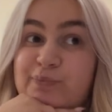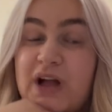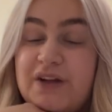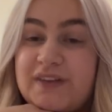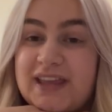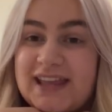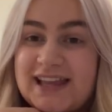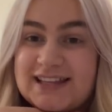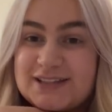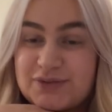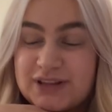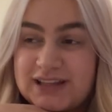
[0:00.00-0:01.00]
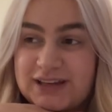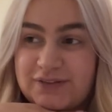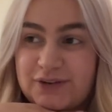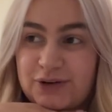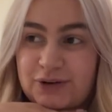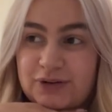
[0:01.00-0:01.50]
I think it's really
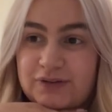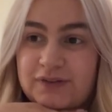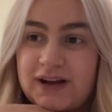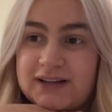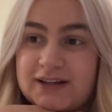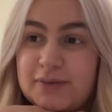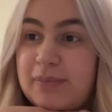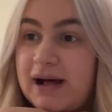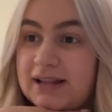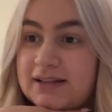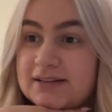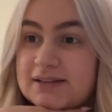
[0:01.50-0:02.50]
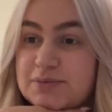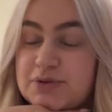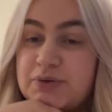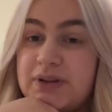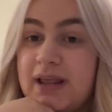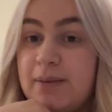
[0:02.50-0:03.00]
difficult finding a balance
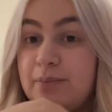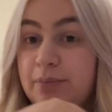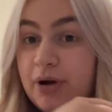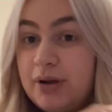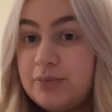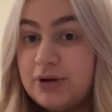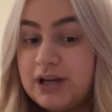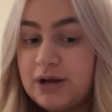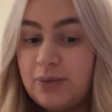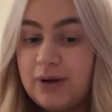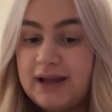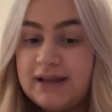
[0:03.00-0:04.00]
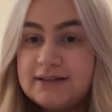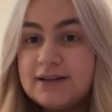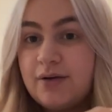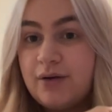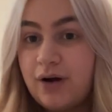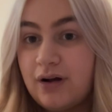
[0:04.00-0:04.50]
between like putting money away to go
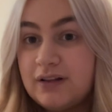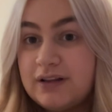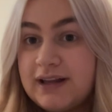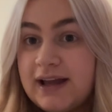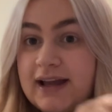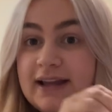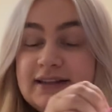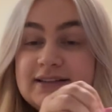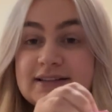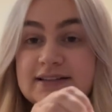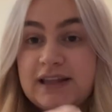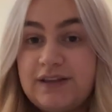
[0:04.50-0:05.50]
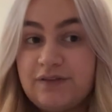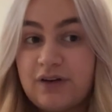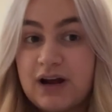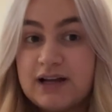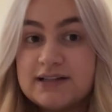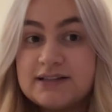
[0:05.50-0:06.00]
on holiday, to see
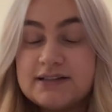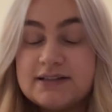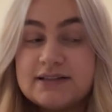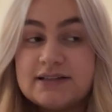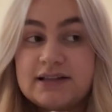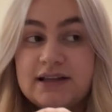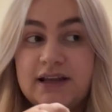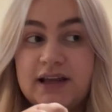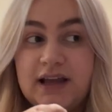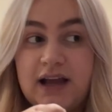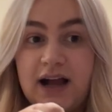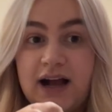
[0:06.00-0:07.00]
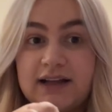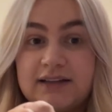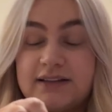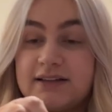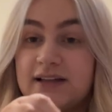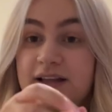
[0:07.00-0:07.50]
friends,
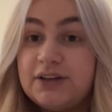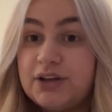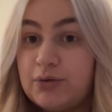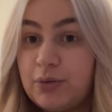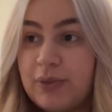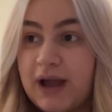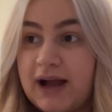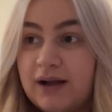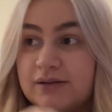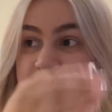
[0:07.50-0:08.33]
and to like do up the house,